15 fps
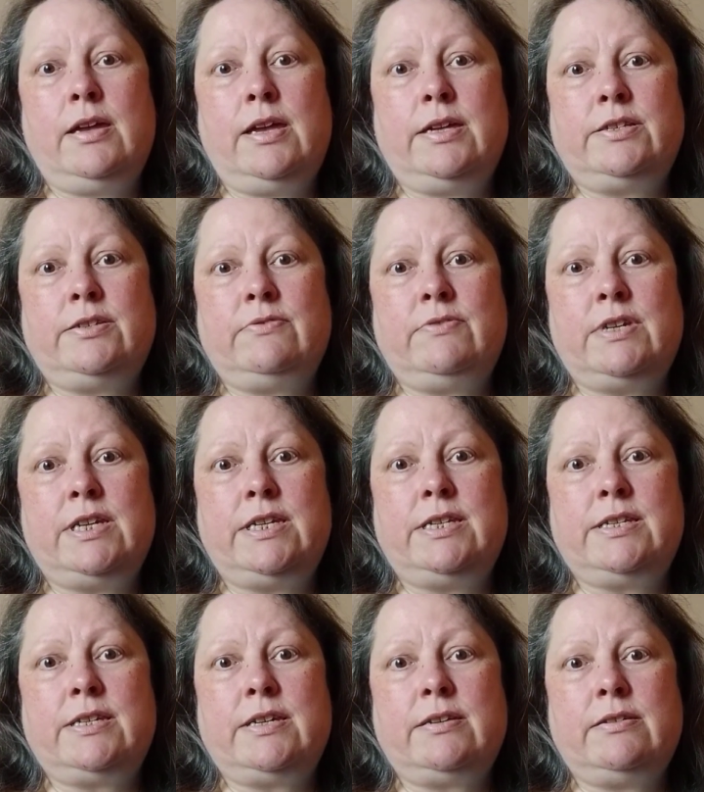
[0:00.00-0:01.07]
Had to
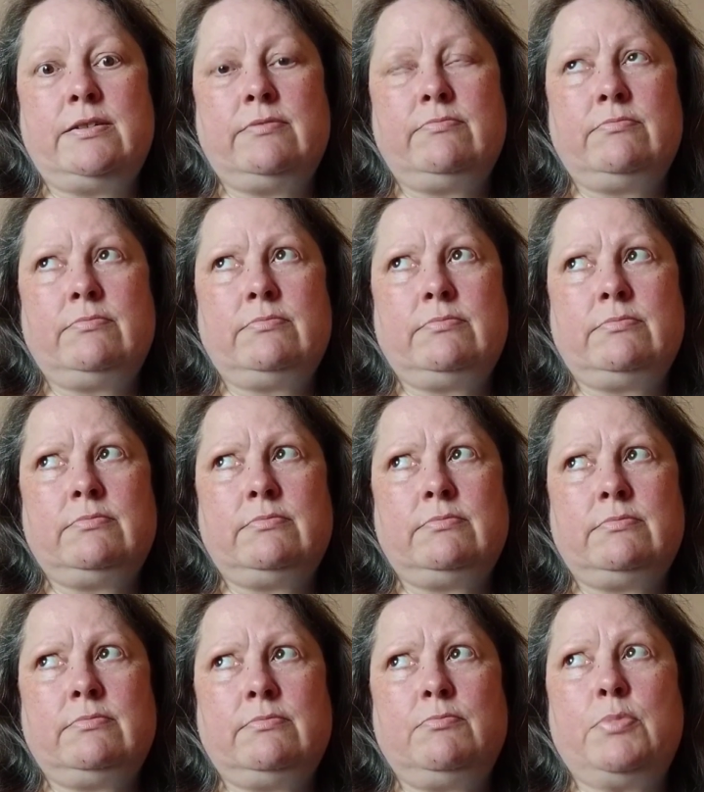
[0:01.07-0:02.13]
release a
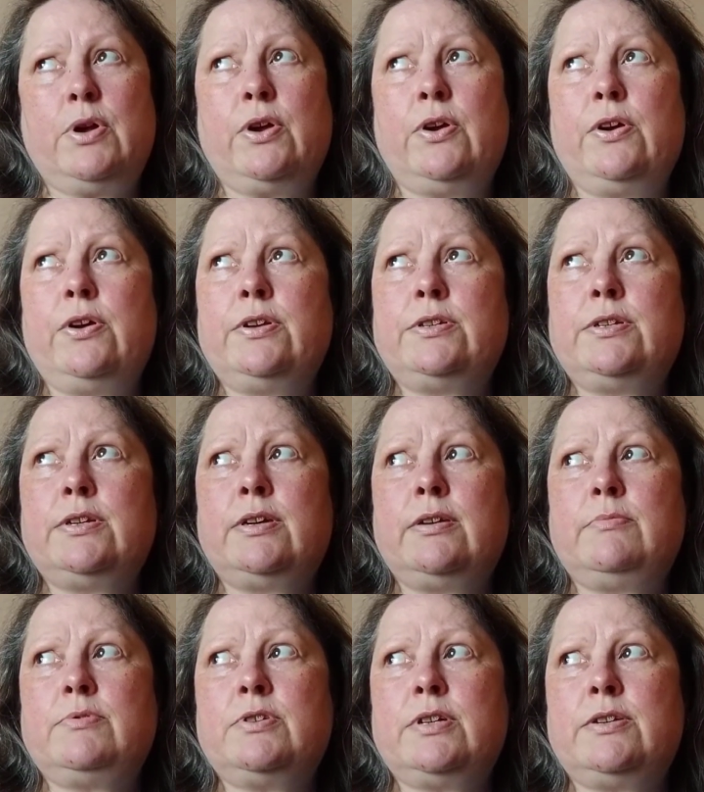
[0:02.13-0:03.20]
bird.
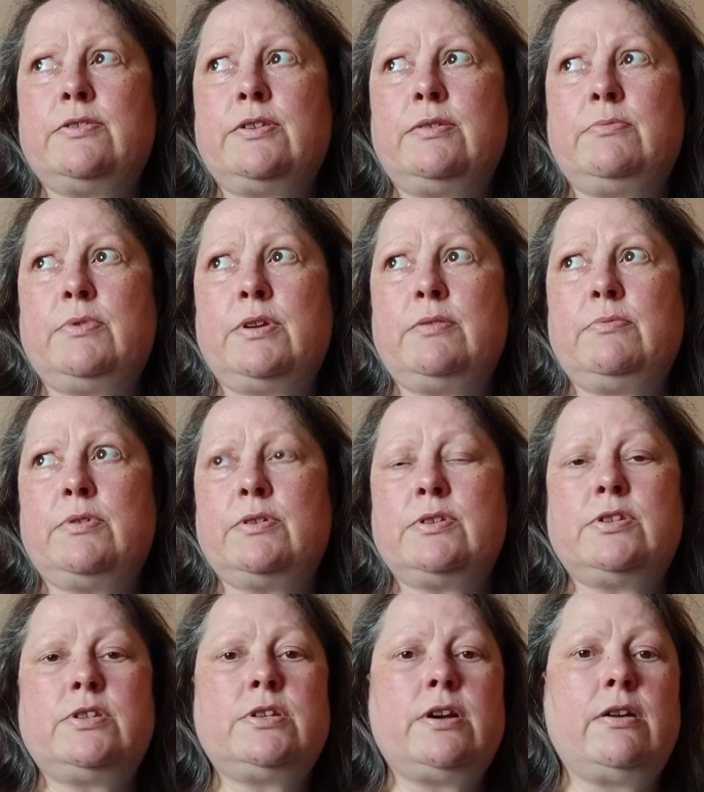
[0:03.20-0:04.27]
I'm trying to think what it was.
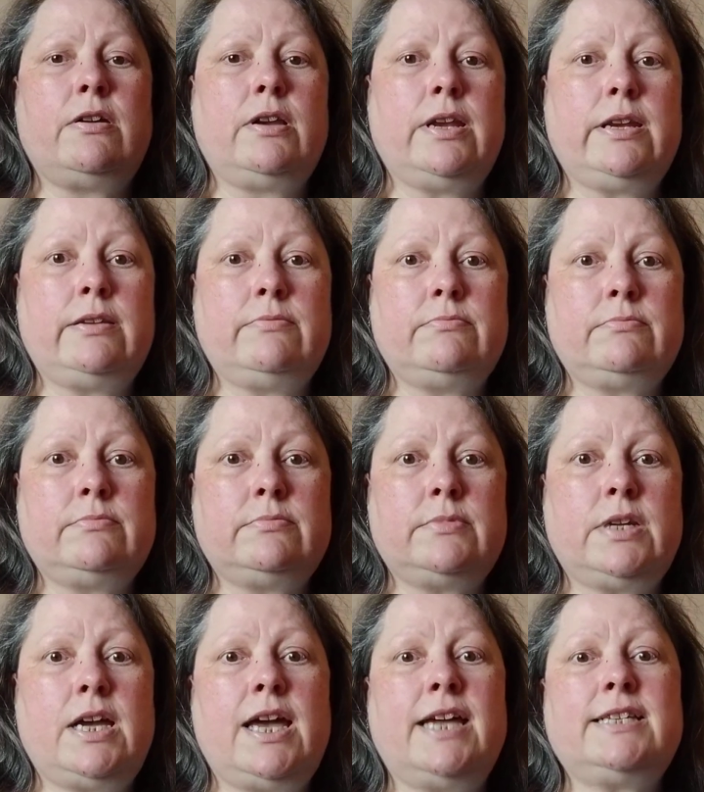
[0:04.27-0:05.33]
Starling.
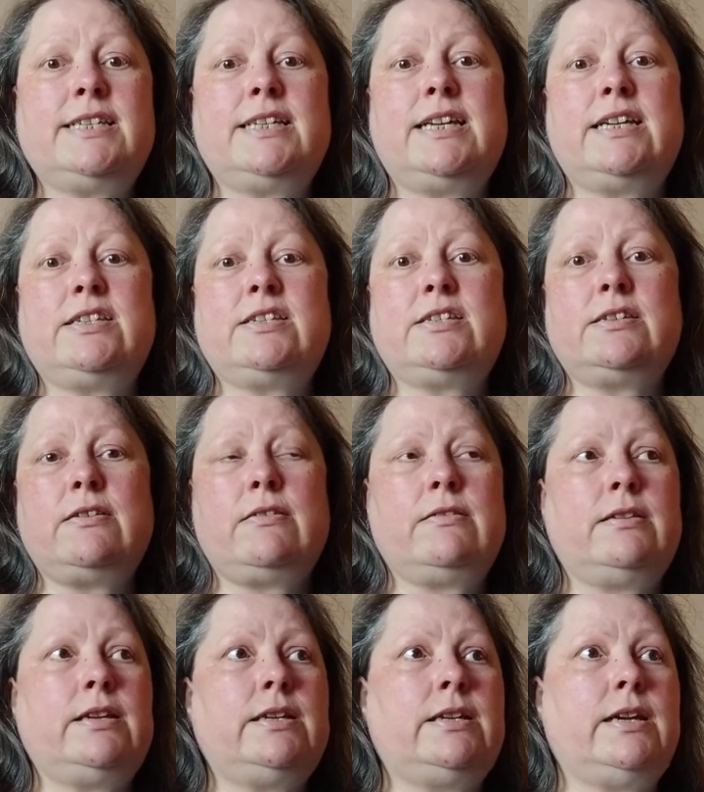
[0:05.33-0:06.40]
I had to let a
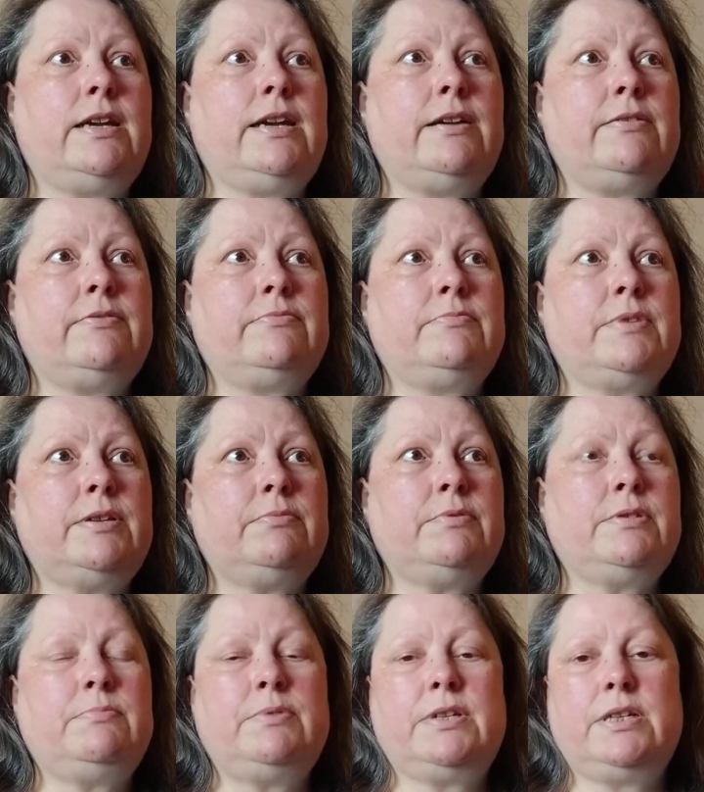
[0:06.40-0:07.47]
starling out of my
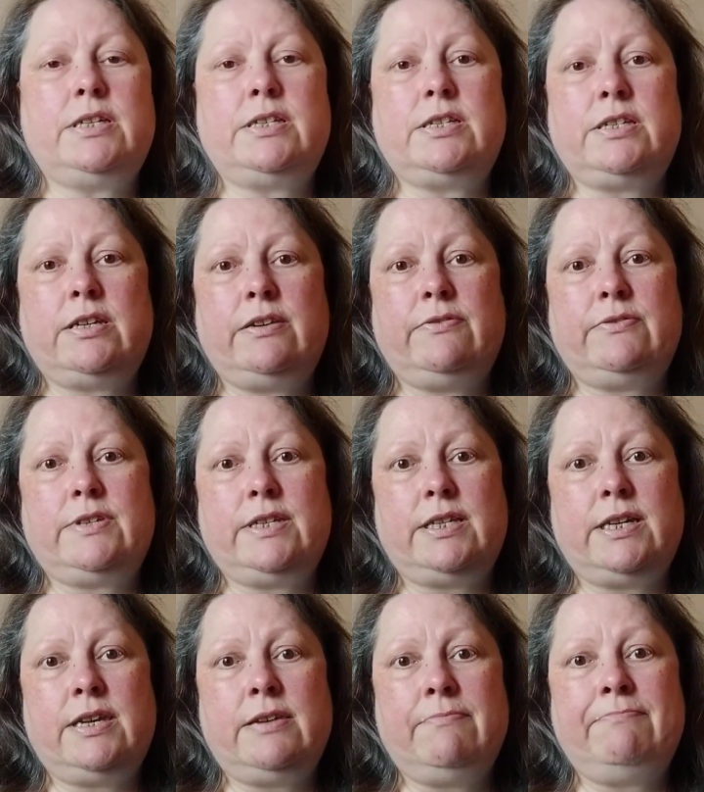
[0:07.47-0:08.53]
wood burning stove
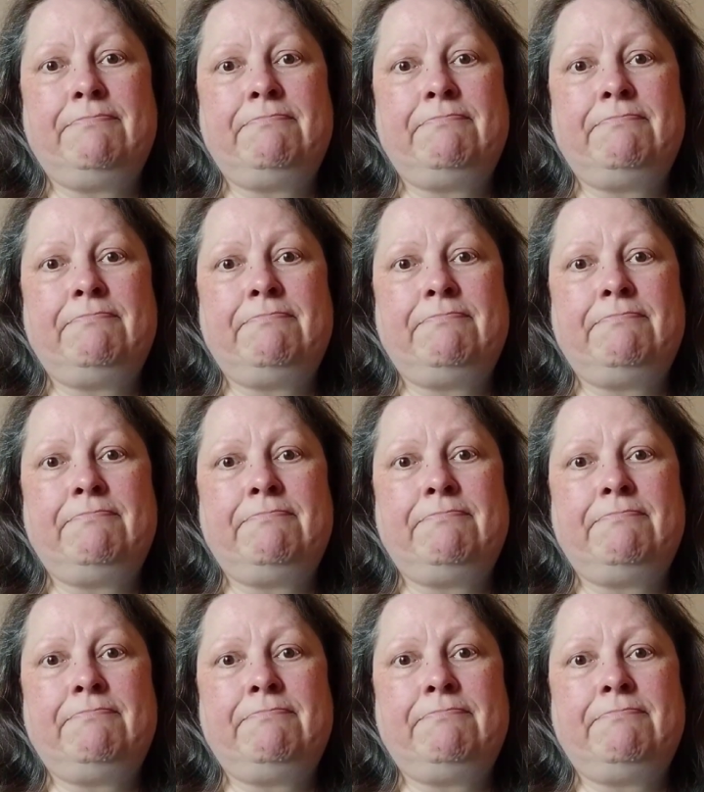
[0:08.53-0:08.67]
today.